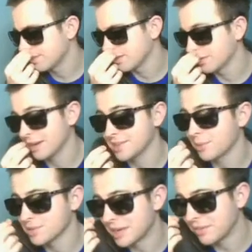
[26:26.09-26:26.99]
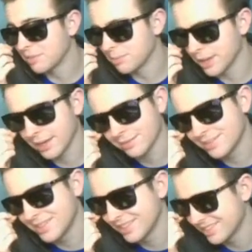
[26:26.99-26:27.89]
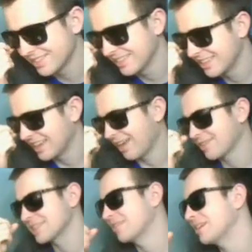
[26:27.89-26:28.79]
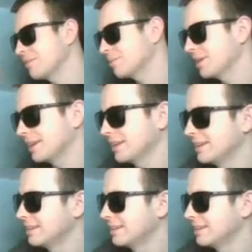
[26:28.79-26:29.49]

No, guys, I was never even playing. I was never even playing it.